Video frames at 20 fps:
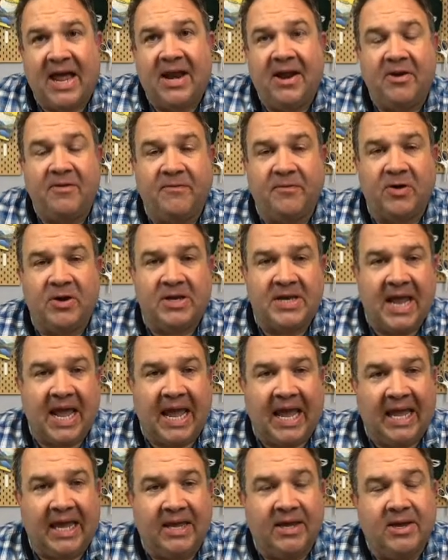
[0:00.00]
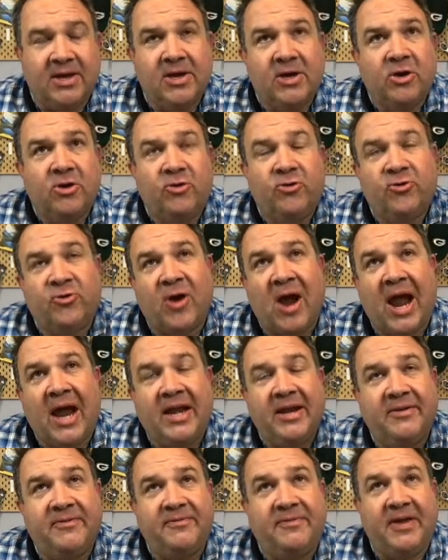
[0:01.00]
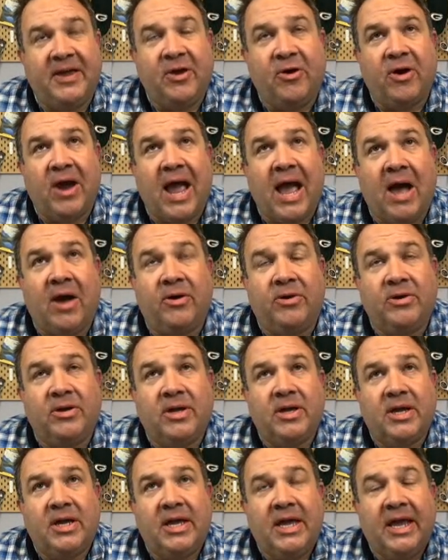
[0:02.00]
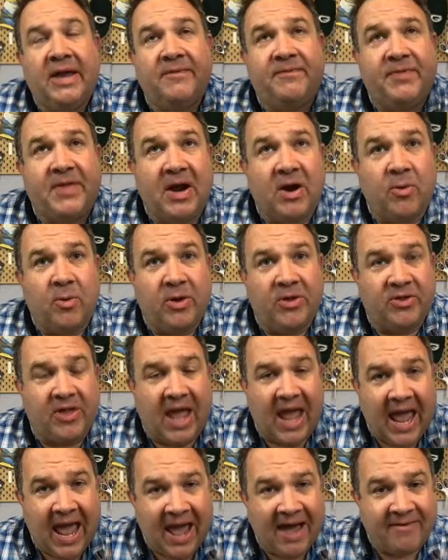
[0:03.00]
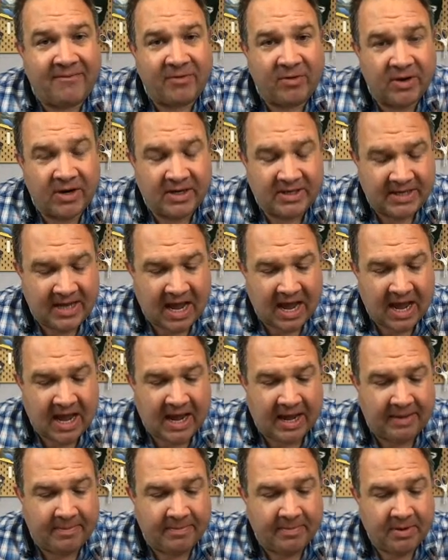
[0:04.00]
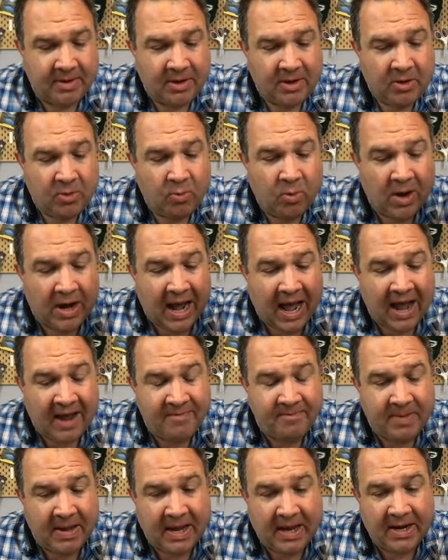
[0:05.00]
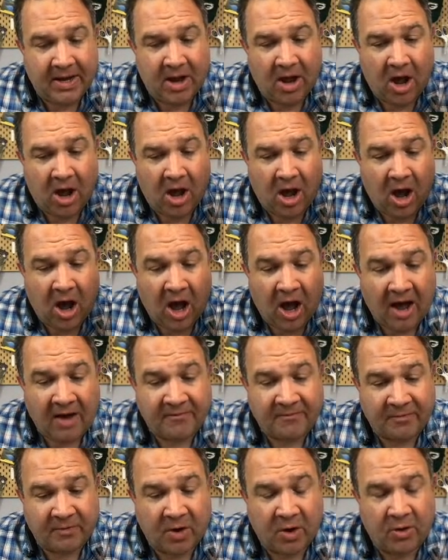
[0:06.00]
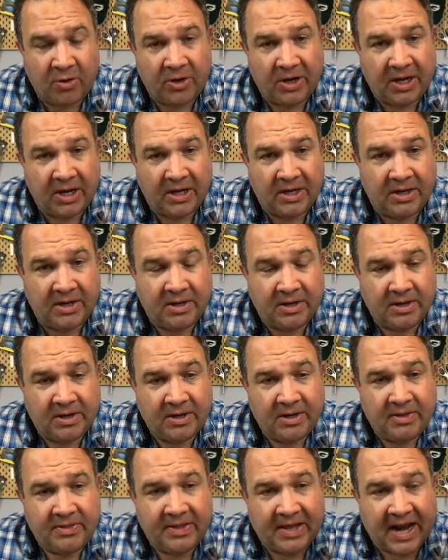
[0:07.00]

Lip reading: for a day trying to figure out if there was ever a time when I've been off-roading that